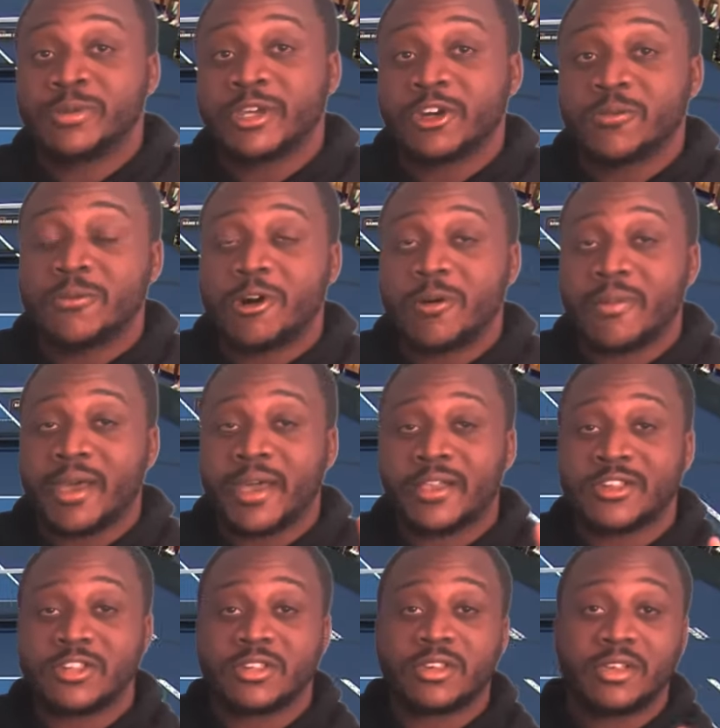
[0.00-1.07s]
pickleball
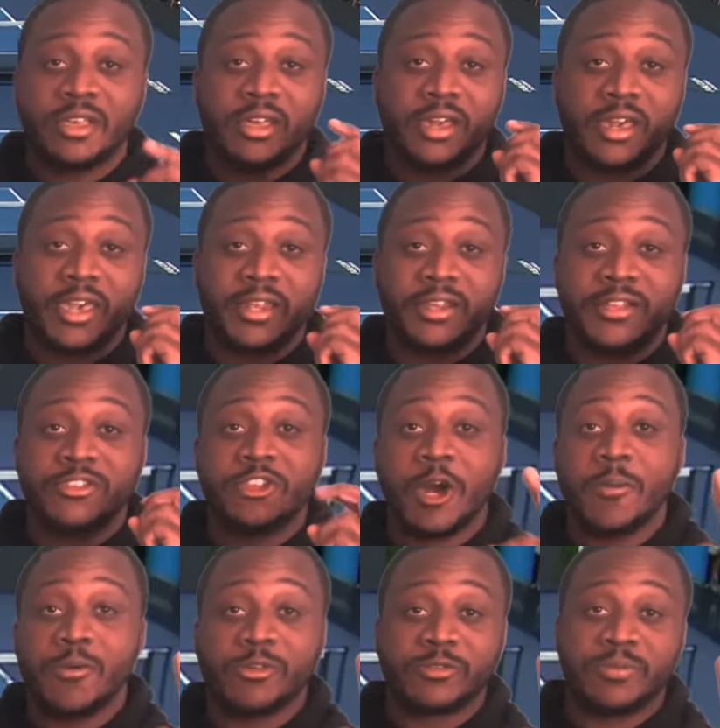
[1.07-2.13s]
match and a
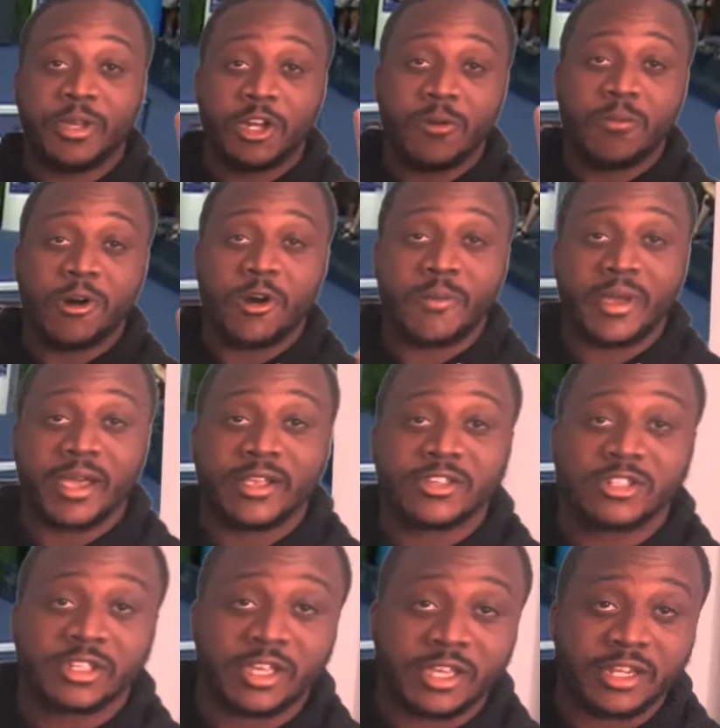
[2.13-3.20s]
doubles pickleball
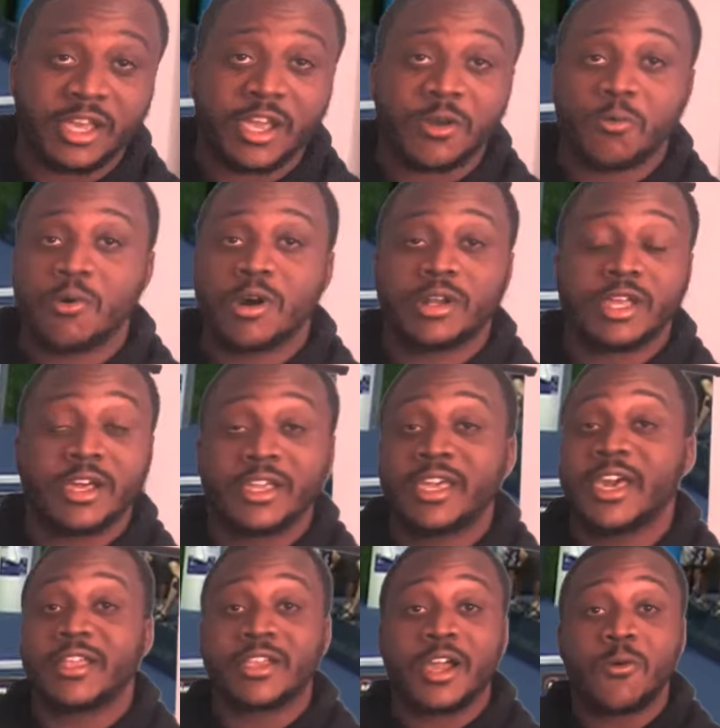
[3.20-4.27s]
match. And I want
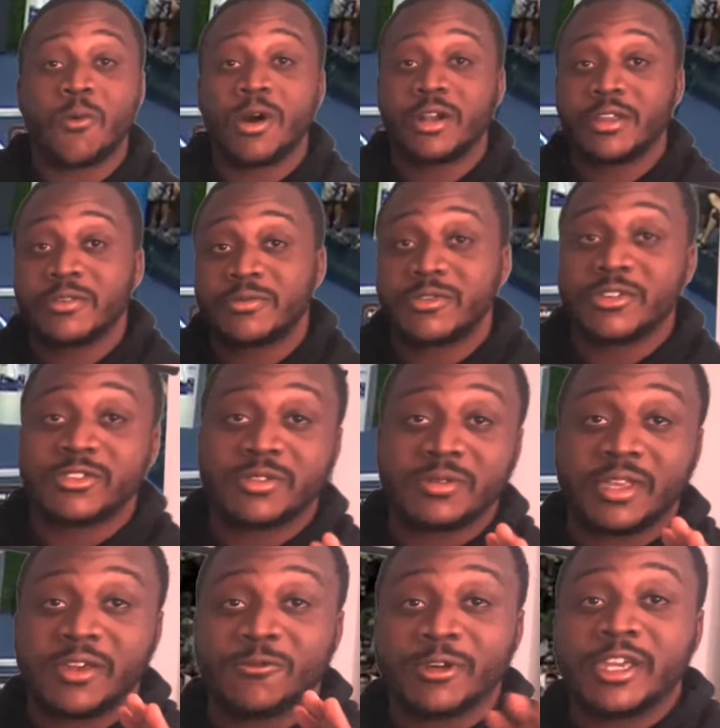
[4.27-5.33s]
to just
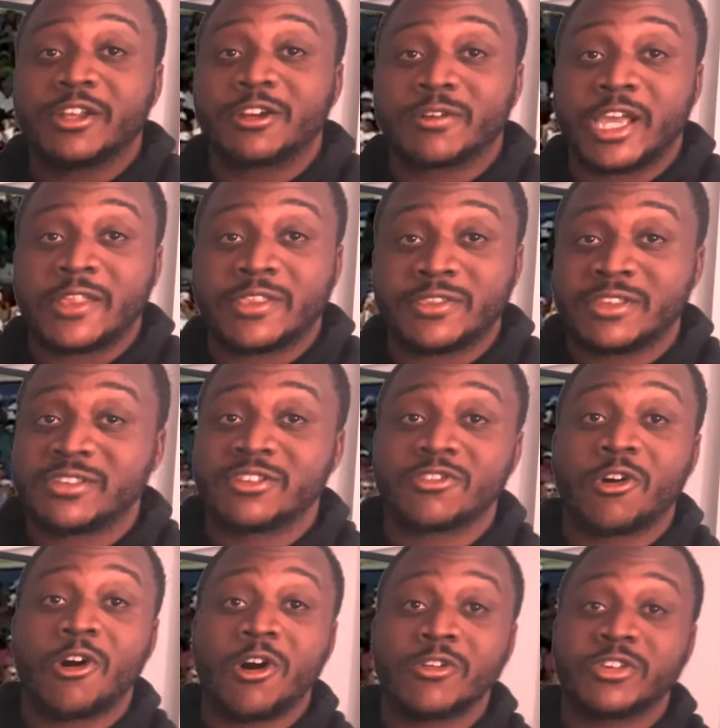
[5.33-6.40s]
reiterate that this is
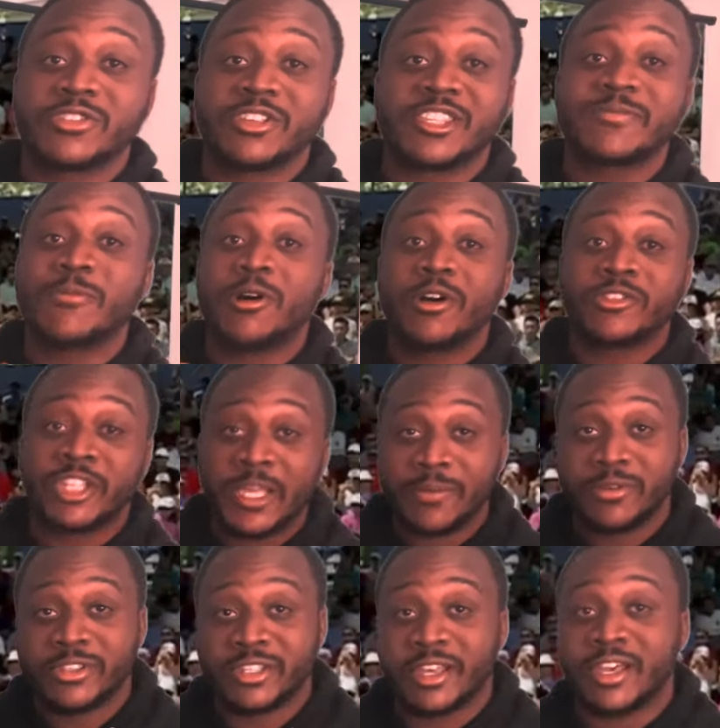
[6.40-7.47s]
all just a small
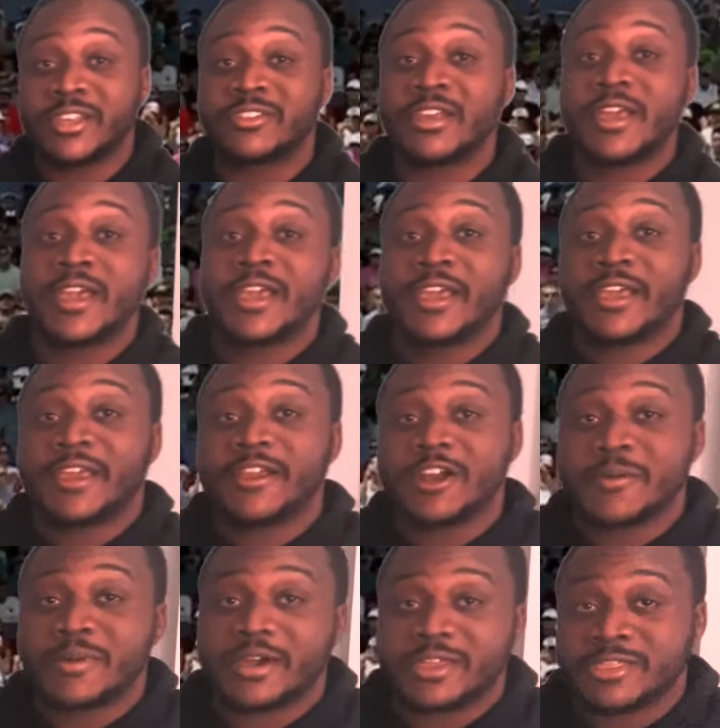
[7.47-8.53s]
sample size. Here
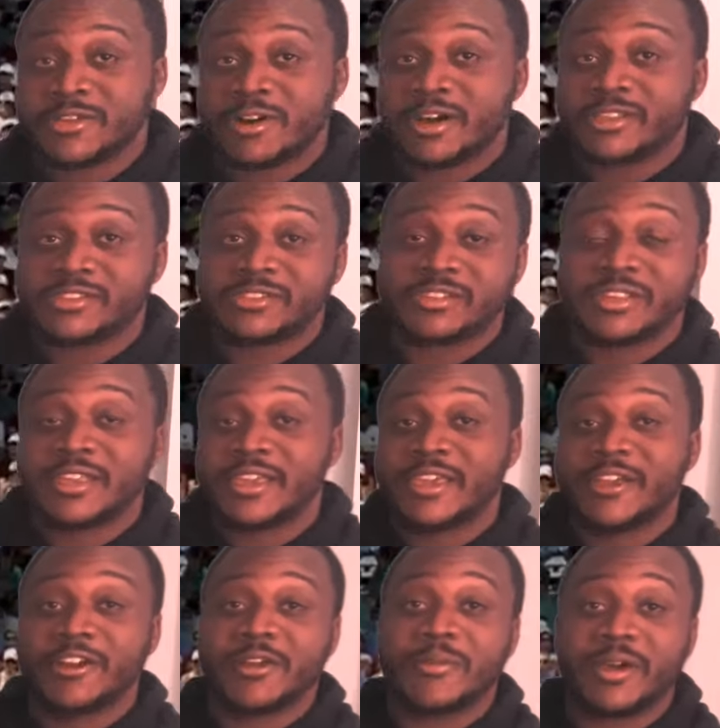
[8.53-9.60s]
are my thoughts,
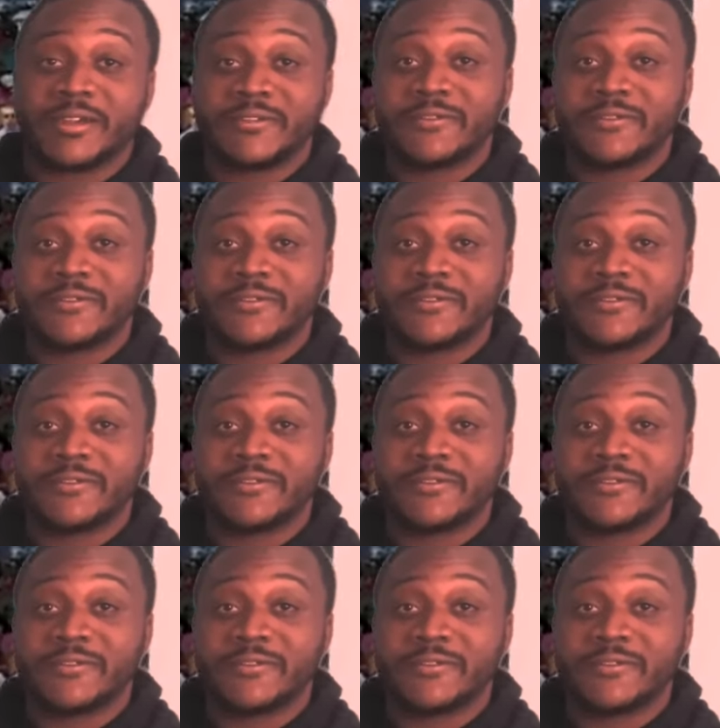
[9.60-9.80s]
here are my